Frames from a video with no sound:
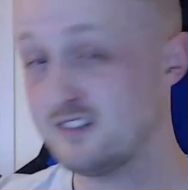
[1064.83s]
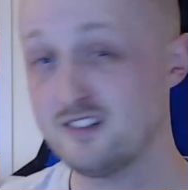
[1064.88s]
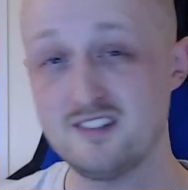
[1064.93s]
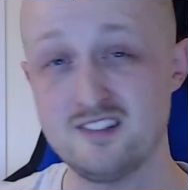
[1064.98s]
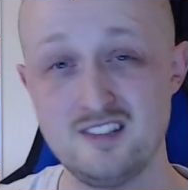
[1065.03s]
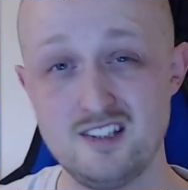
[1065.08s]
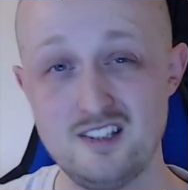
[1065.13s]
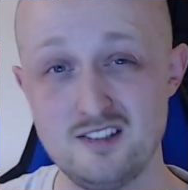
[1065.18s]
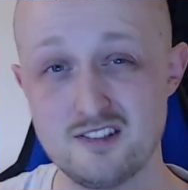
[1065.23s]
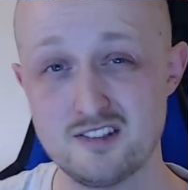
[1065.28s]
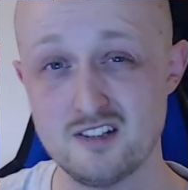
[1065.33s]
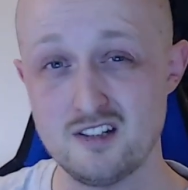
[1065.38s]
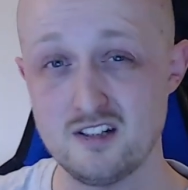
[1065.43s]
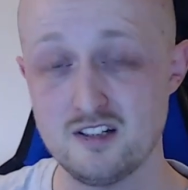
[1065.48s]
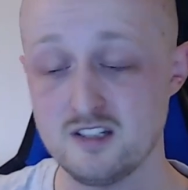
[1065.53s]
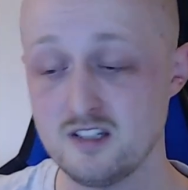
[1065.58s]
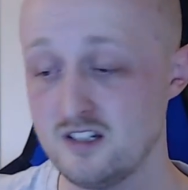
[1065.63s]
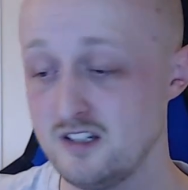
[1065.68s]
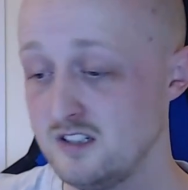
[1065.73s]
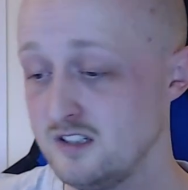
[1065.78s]
these are
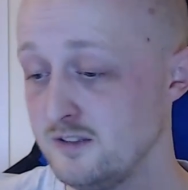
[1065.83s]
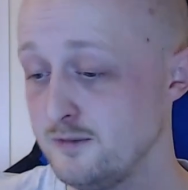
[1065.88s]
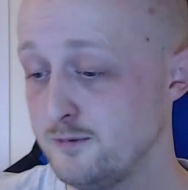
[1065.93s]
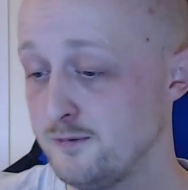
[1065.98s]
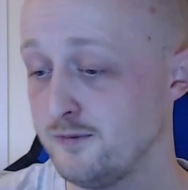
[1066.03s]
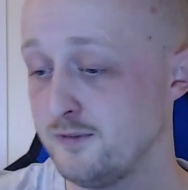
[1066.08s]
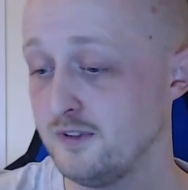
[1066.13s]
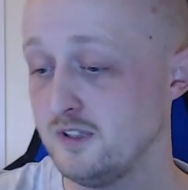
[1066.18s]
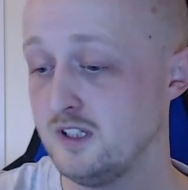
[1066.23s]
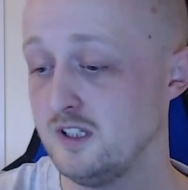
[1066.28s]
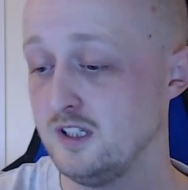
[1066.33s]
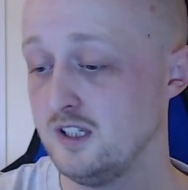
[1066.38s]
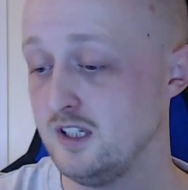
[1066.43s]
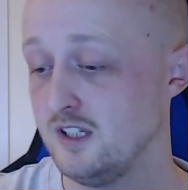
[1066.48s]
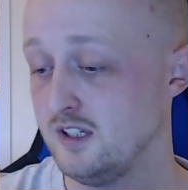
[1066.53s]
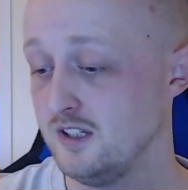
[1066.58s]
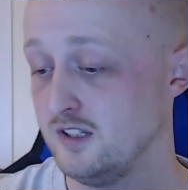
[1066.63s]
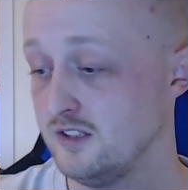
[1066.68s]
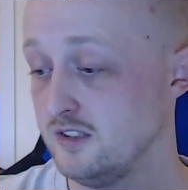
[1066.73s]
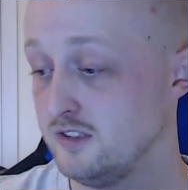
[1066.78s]
kind of
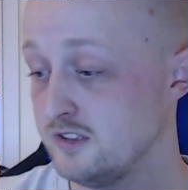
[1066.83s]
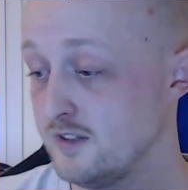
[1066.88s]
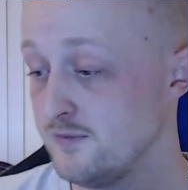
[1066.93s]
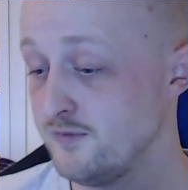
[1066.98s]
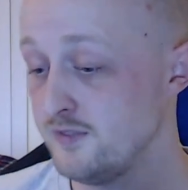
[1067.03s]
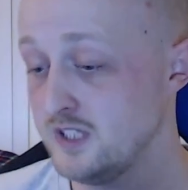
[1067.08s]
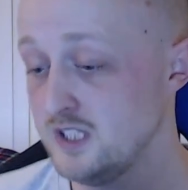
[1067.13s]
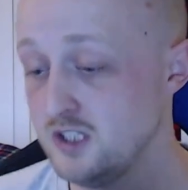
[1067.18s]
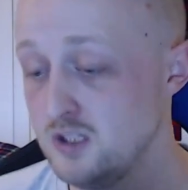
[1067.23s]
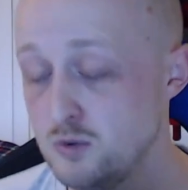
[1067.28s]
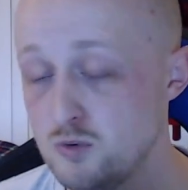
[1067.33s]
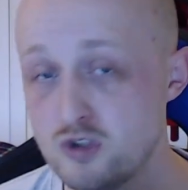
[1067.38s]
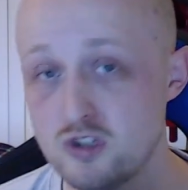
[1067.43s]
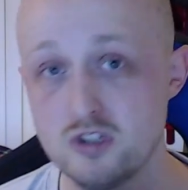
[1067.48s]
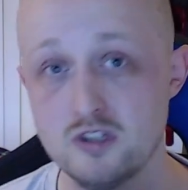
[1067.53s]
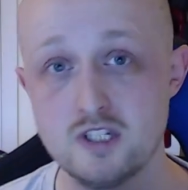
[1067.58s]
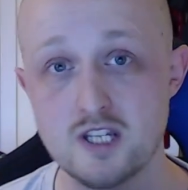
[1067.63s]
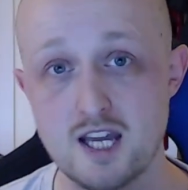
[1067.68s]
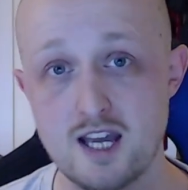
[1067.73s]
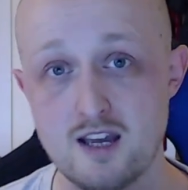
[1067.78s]
something you should
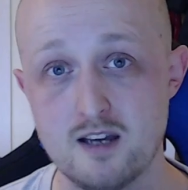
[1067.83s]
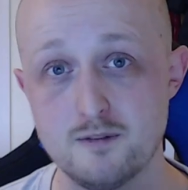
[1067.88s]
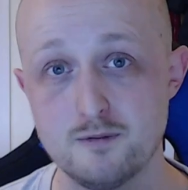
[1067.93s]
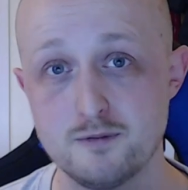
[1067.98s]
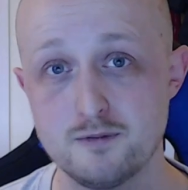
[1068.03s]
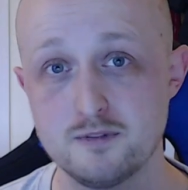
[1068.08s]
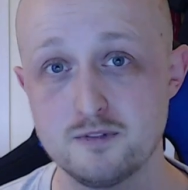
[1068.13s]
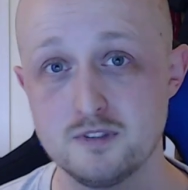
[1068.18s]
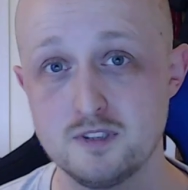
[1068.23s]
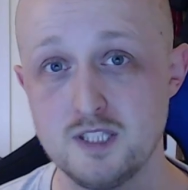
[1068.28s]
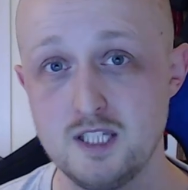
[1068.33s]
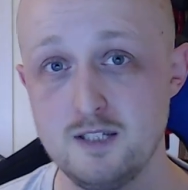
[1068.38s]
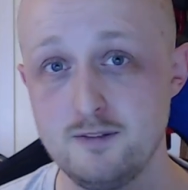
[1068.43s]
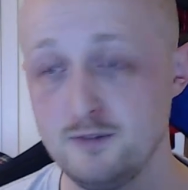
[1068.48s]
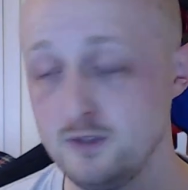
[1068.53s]
have if you